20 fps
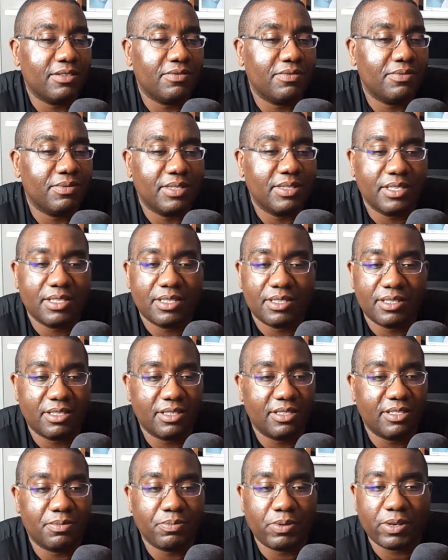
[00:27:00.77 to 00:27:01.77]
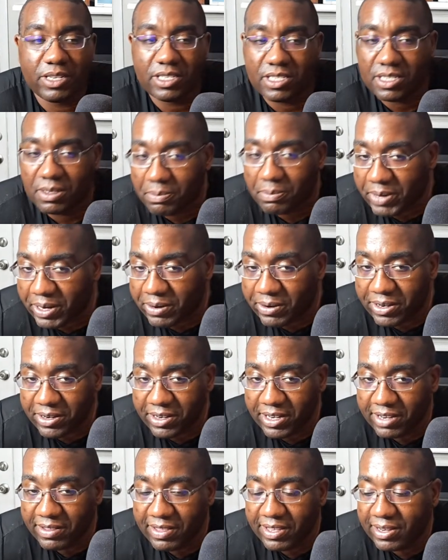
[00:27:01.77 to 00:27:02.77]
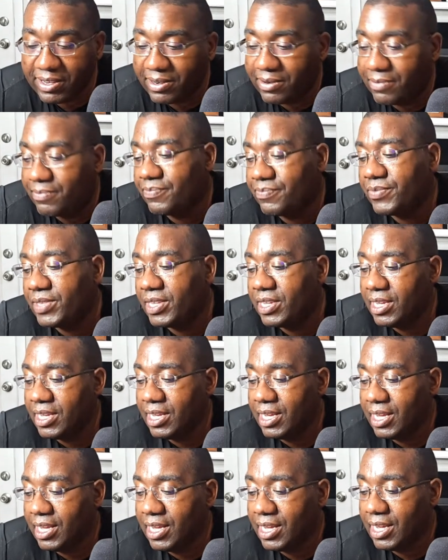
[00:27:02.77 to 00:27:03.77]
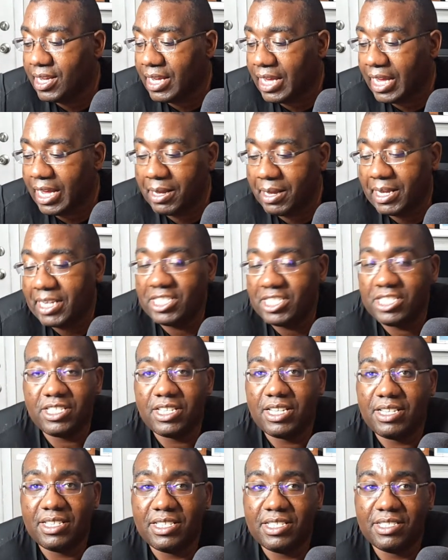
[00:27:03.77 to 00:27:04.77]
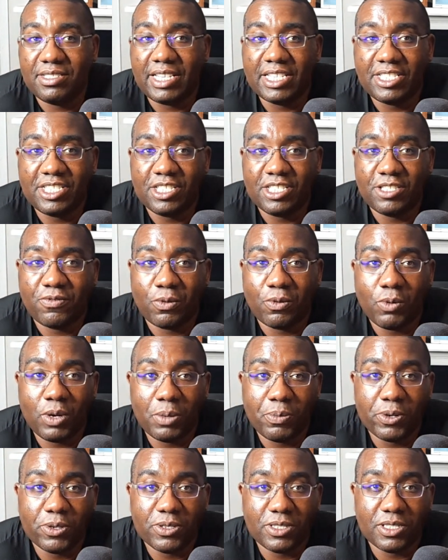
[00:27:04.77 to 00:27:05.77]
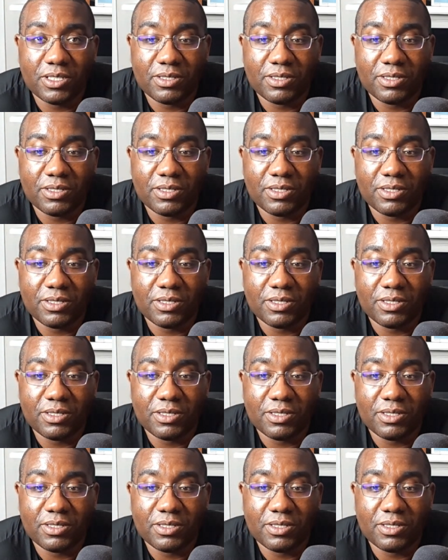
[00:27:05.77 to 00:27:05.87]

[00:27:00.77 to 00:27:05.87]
10, There's probably some buried underneath there. Uh, I, I just, that's just for one person.